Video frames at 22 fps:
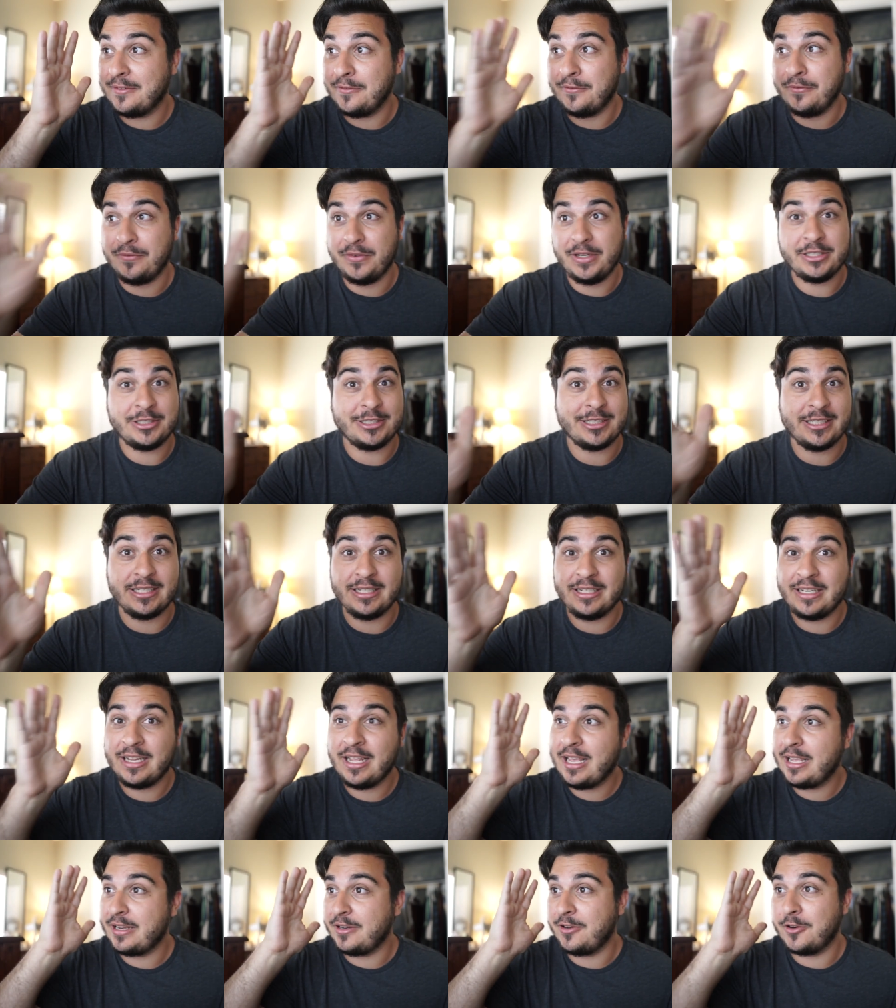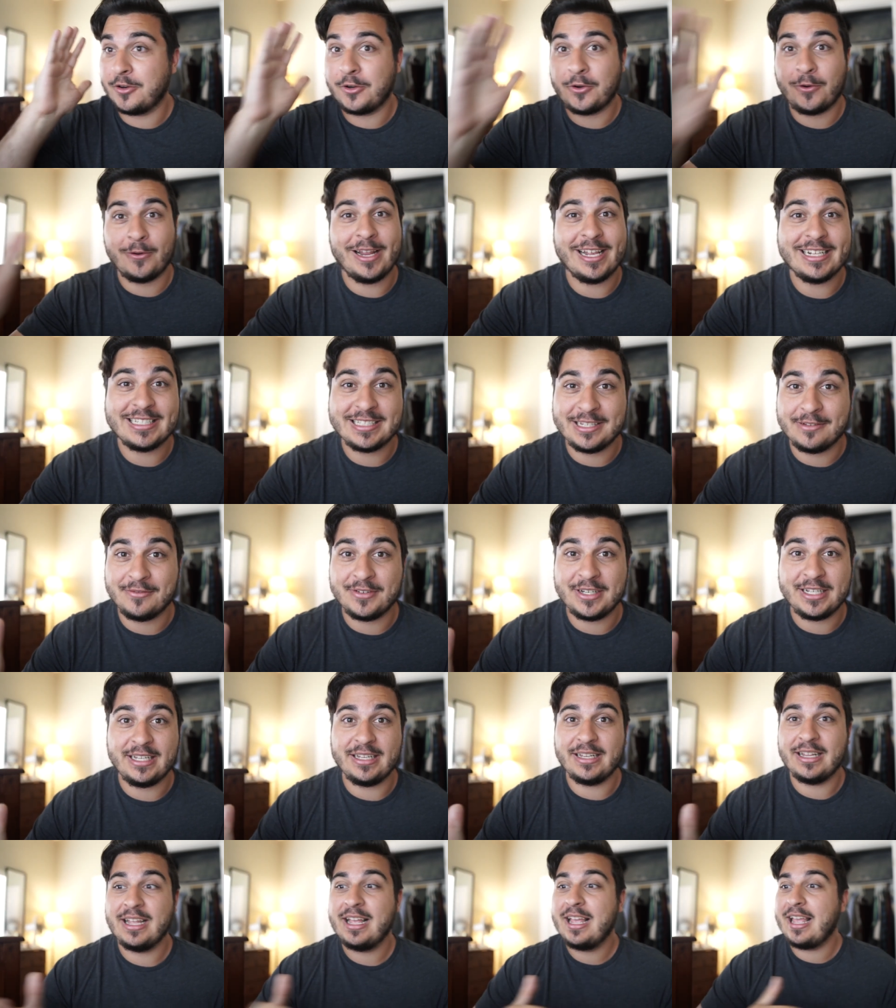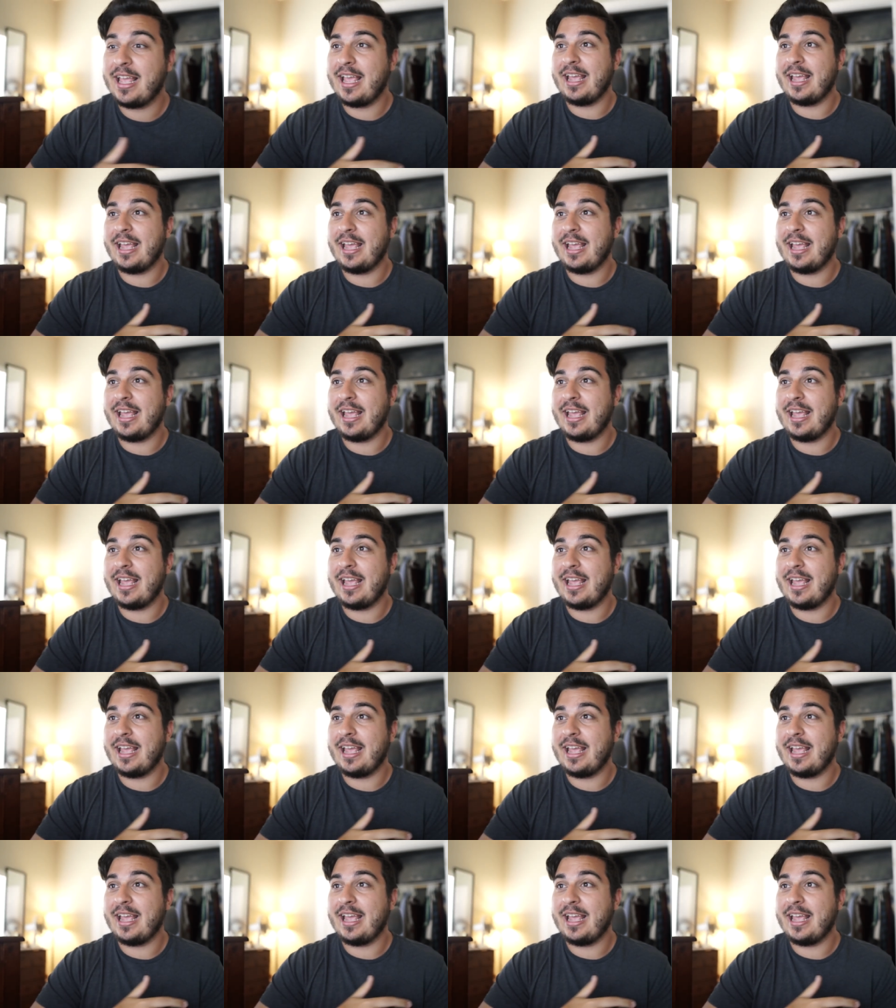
vision, your creativity,